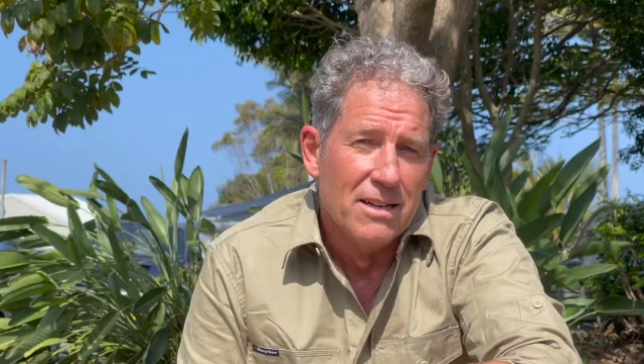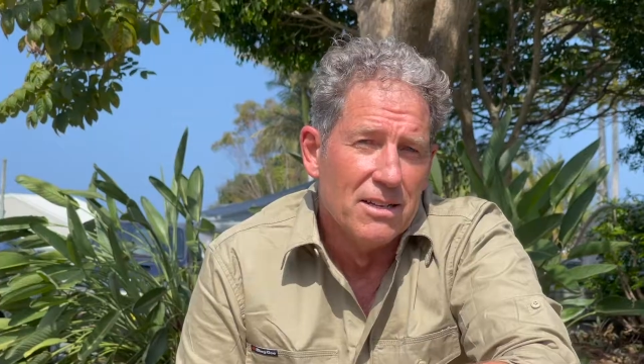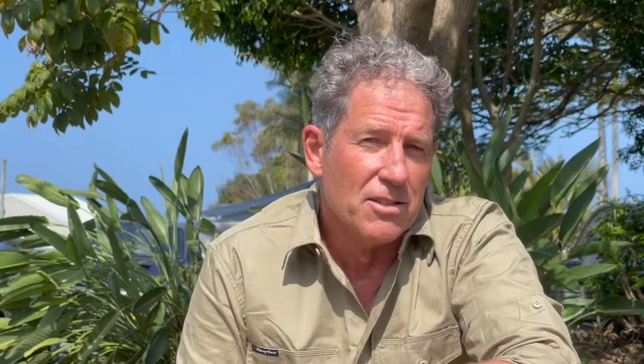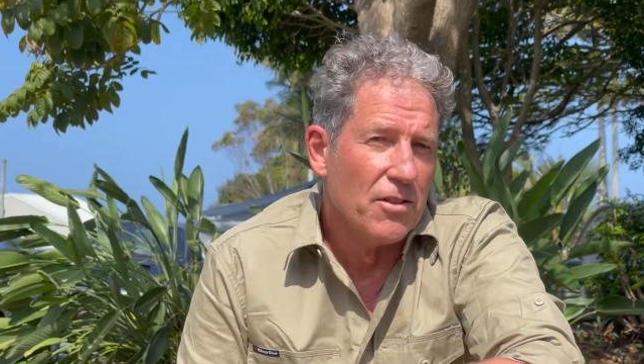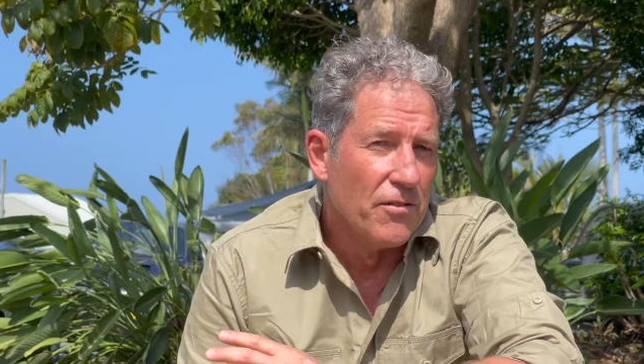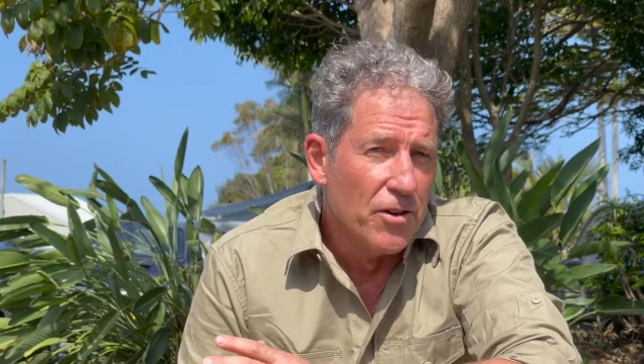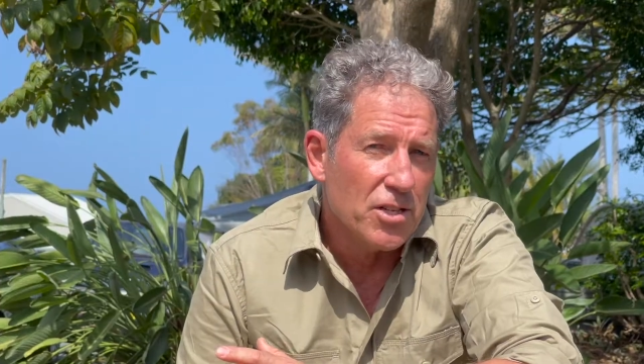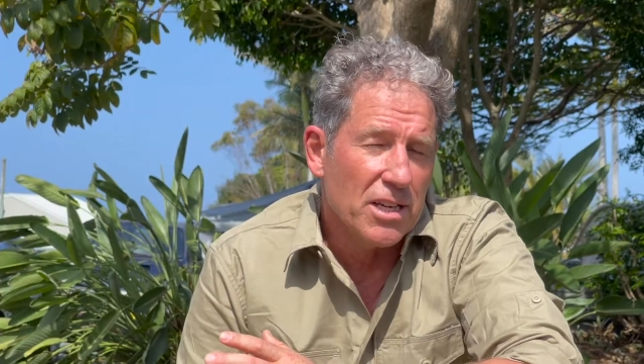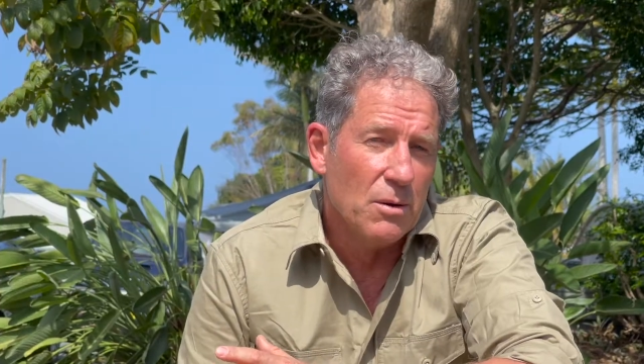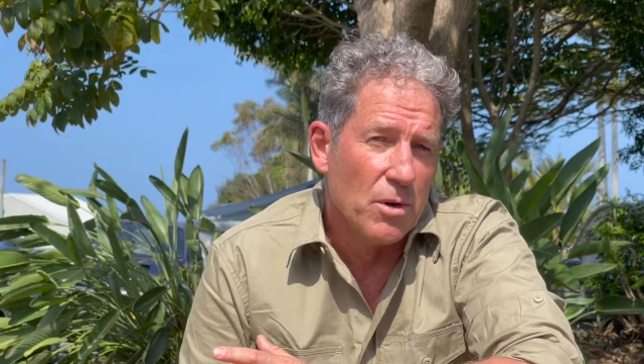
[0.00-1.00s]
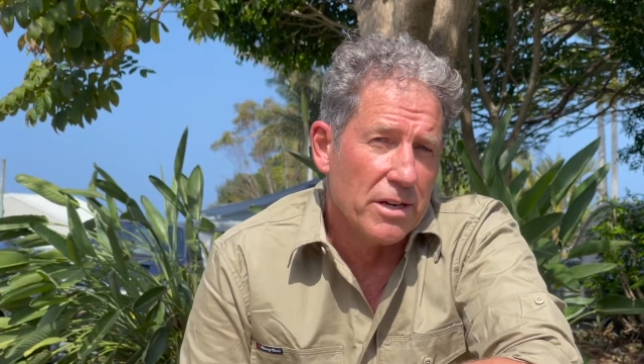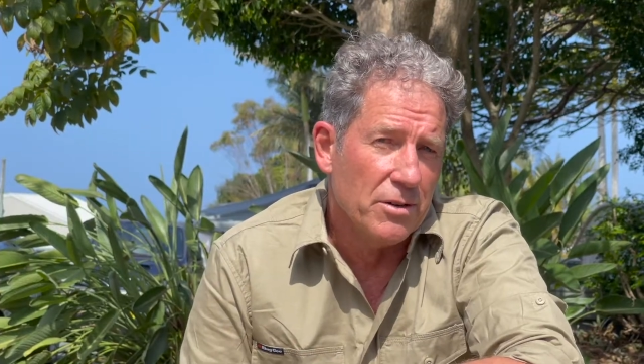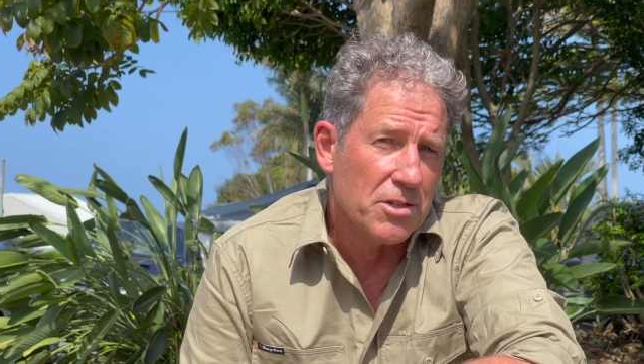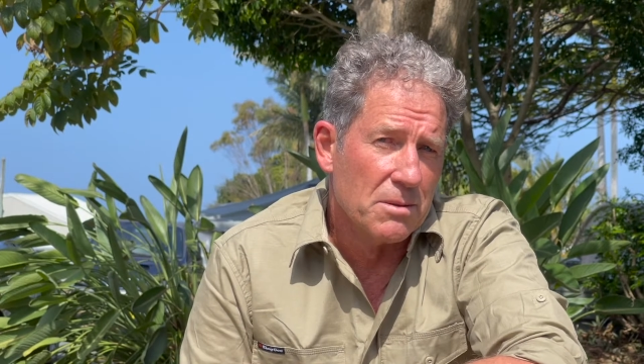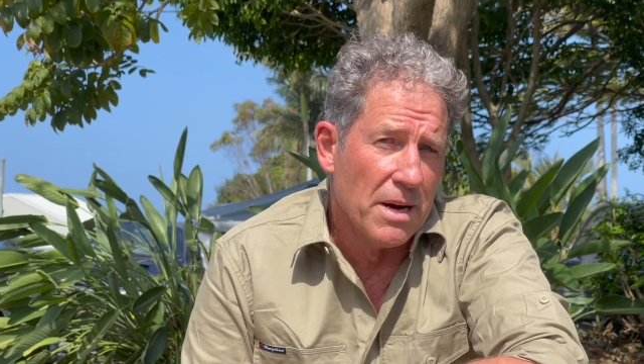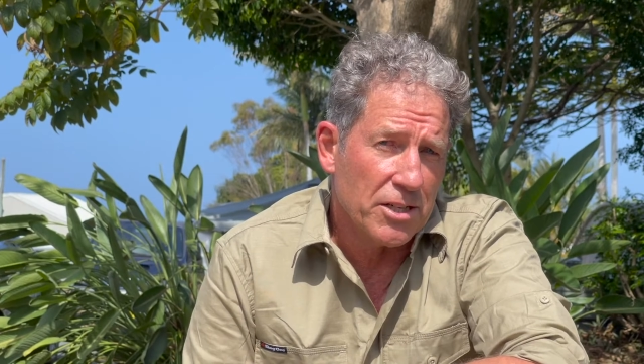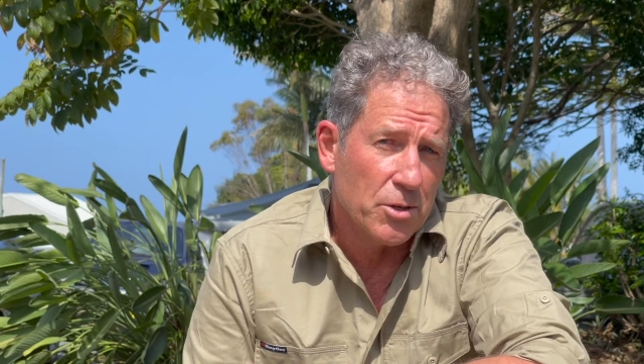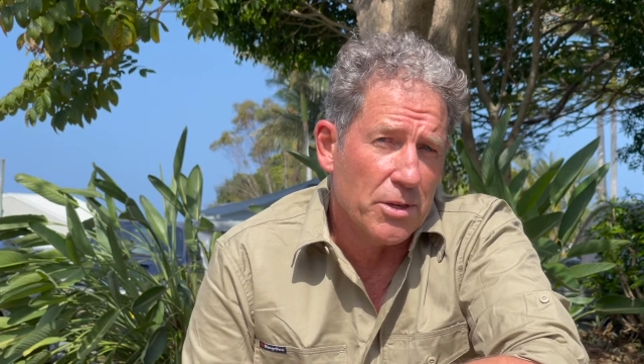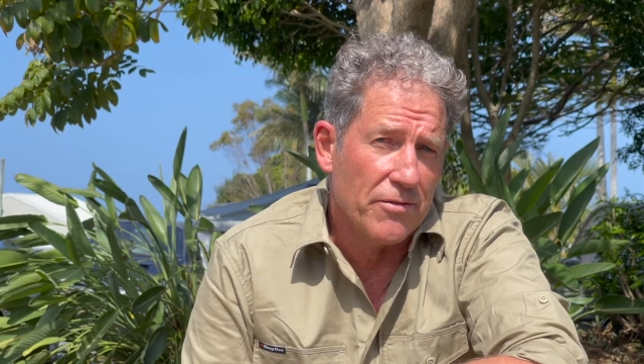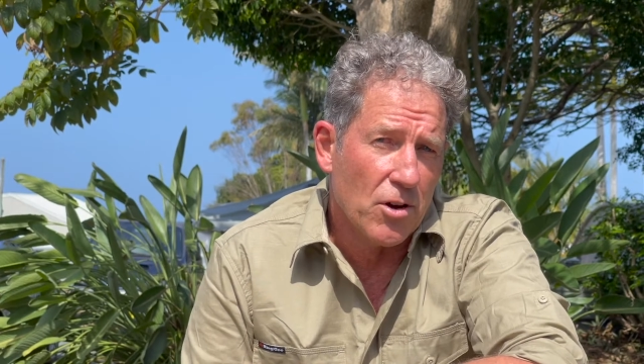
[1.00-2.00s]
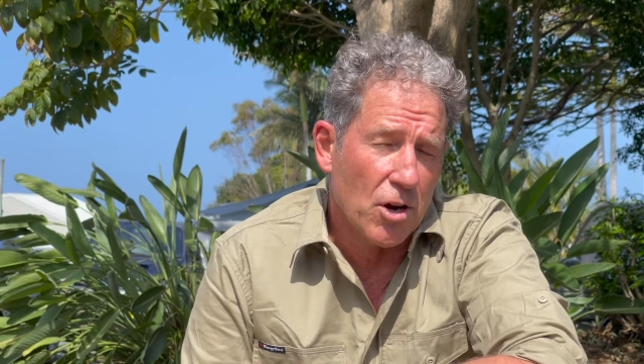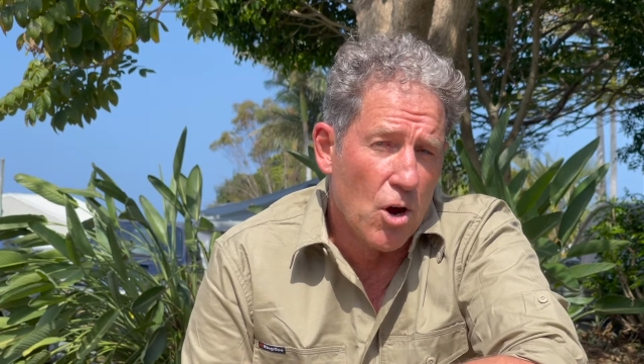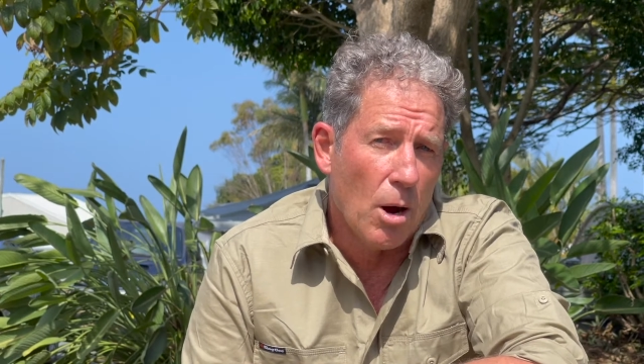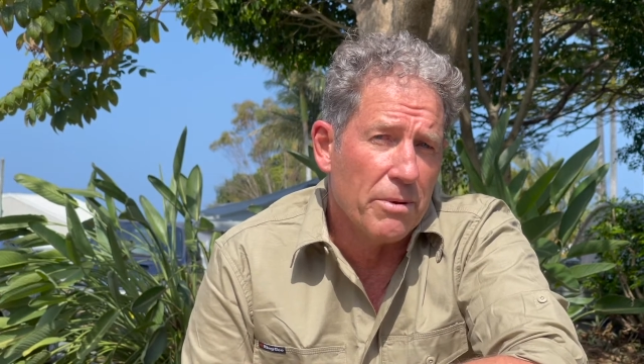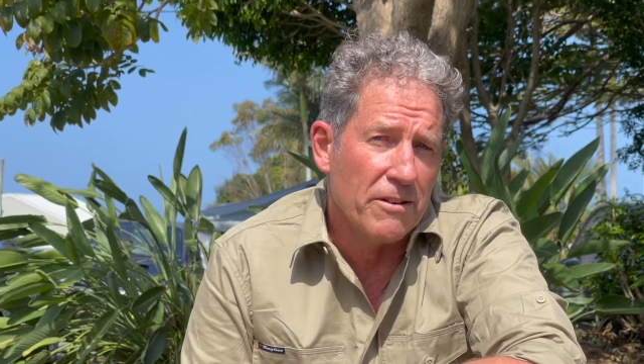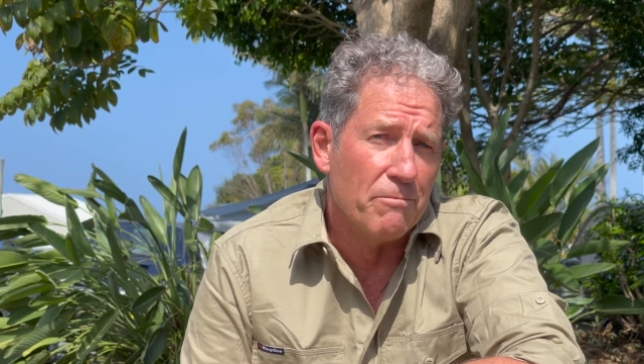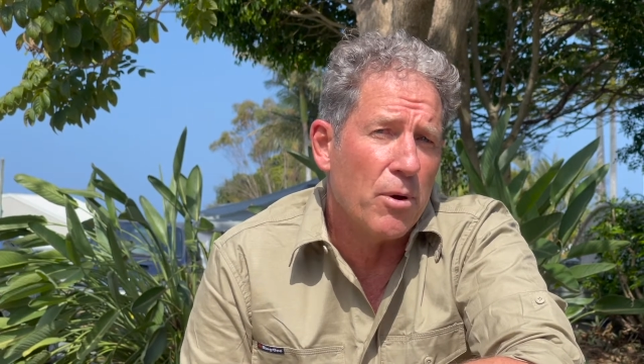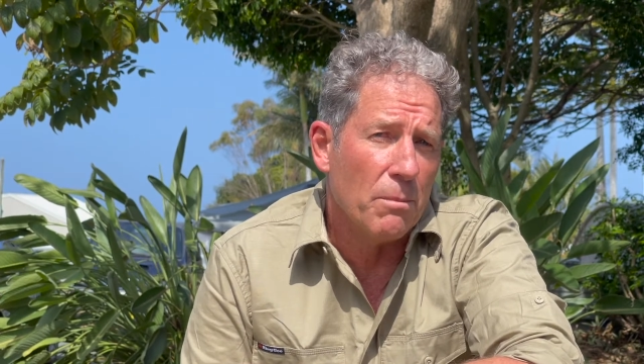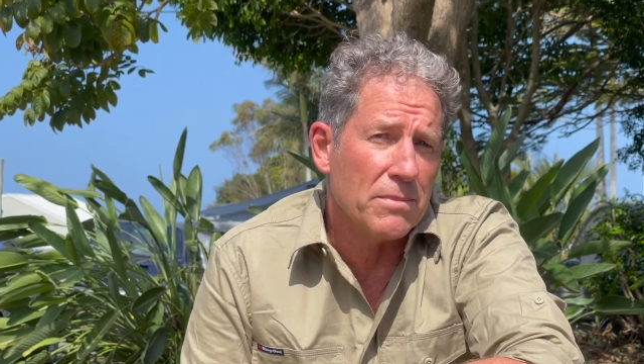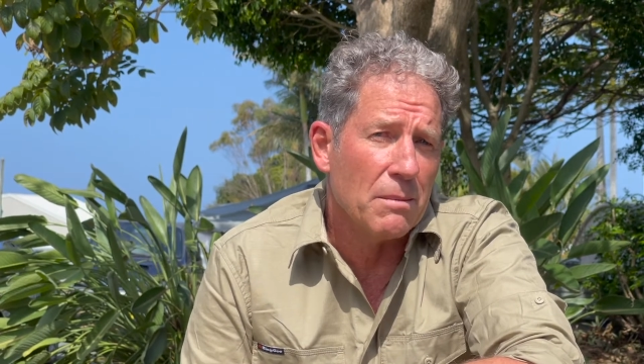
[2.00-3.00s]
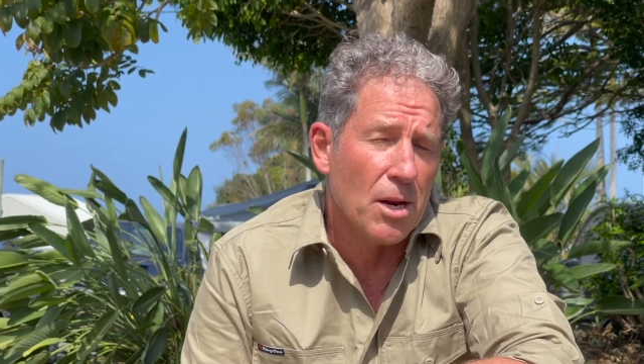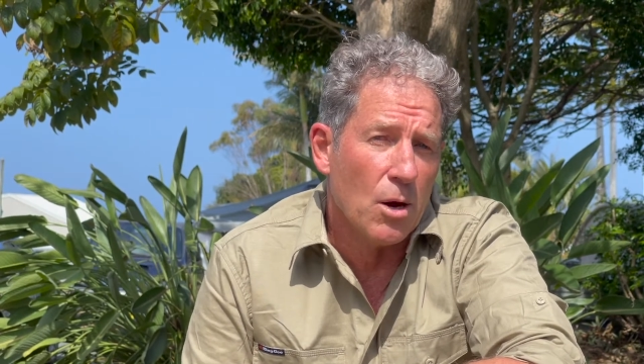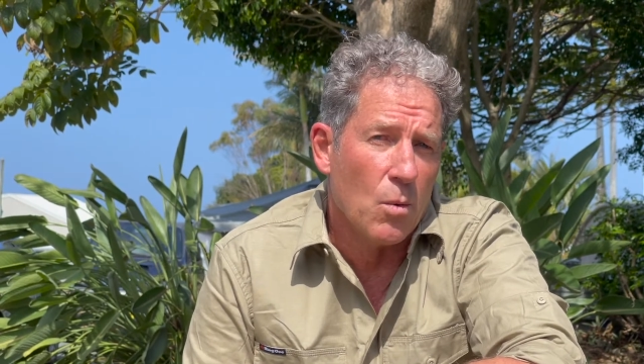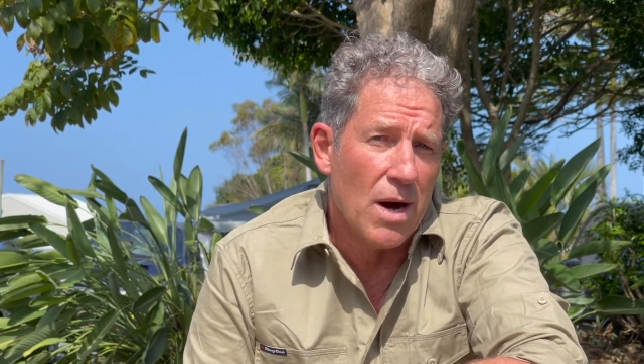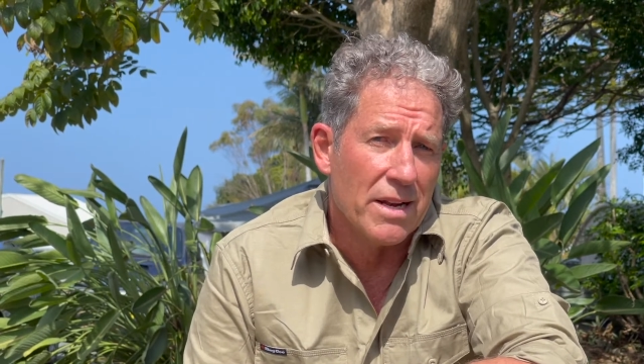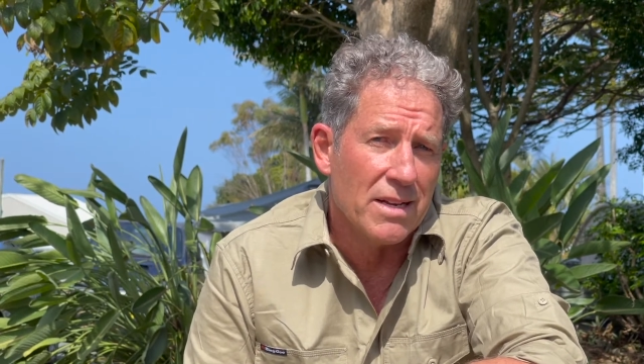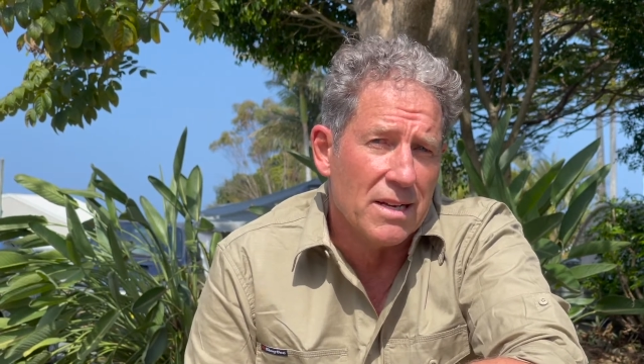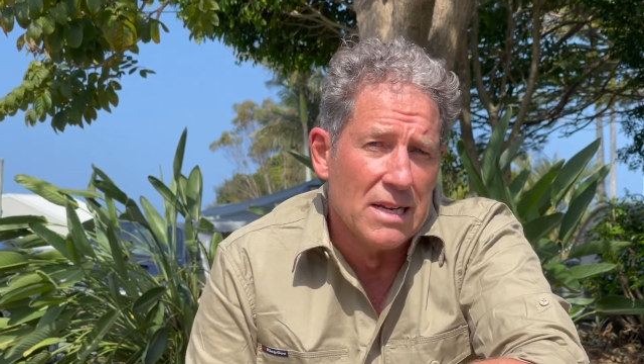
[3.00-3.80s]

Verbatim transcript: So the first thing you want to do is to make sure you've got a copy of POP 001.